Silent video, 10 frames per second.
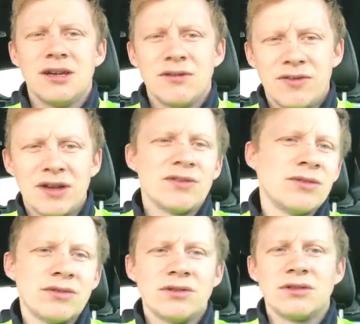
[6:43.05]

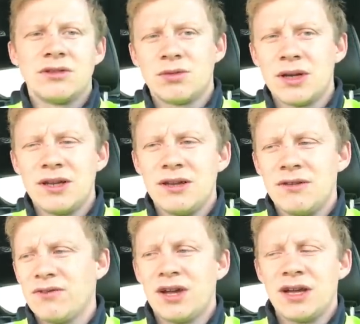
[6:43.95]

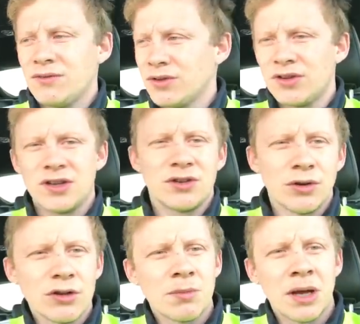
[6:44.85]
525 or 6
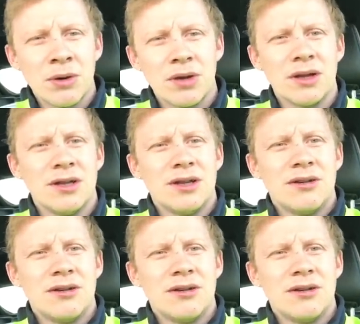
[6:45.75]
horsepower